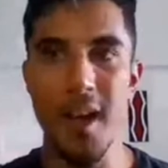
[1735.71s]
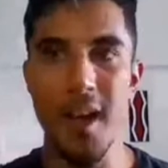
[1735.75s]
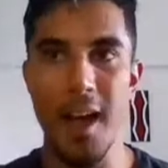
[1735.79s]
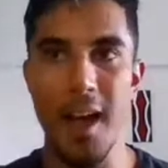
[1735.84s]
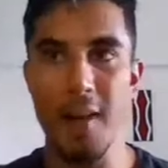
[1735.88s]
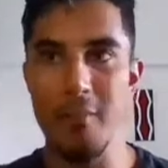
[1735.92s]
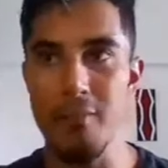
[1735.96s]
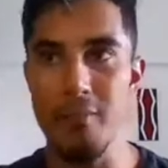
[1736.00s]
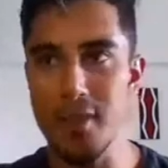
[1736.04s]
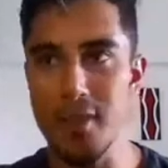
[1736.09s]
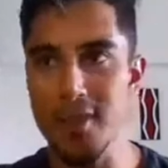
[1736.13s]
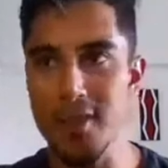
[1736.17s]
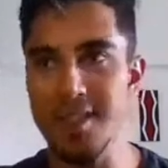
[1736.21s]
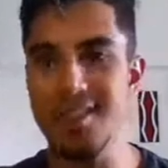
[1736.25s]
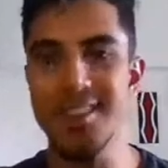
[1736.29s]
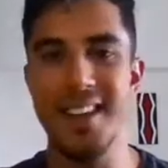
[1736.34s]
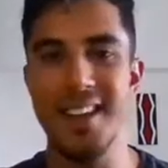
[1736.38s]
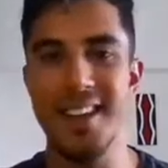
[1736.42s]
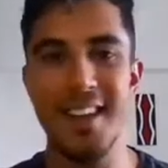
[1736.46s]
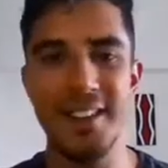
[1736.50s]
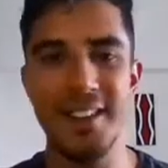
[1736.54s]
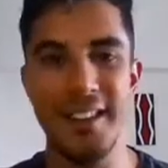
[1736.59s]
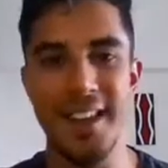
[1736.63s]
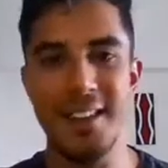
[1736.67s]
I'm really
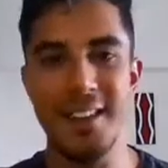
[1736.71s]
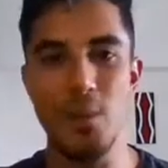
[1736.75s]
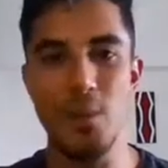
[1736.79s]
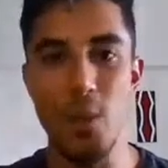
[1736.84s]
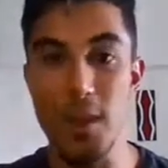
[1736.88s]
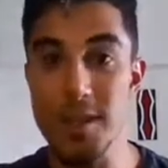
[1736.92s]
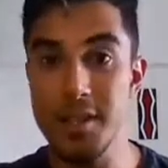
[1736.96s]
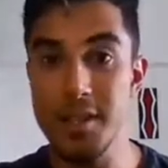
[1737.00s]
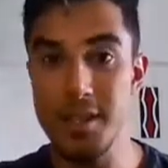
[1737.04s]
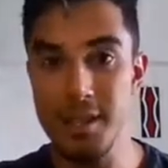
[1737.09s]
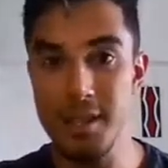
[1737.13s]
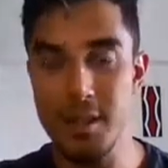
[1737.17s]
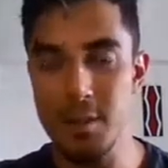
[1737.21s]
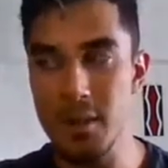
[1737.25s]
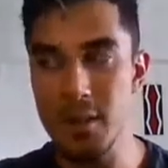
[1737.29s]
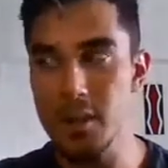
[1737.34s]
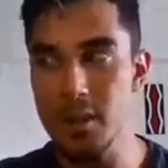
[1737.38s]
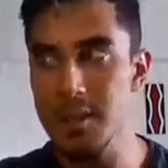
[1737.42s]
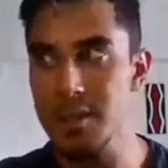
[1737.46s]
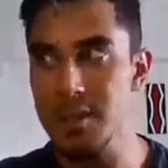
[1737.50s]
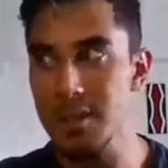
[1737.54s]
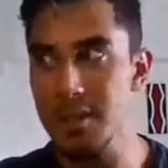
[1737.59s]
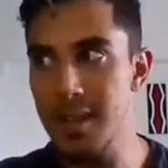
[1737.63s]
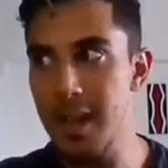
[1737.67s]
glad that I wasn't
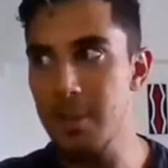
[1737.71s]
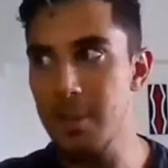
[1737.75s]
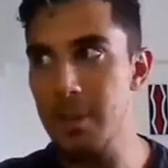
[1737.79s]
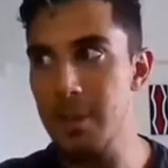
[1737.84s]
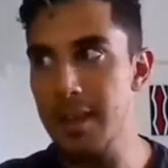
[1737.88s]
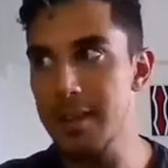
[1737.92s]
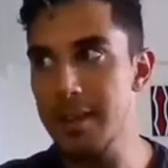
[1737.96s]
exposed to that.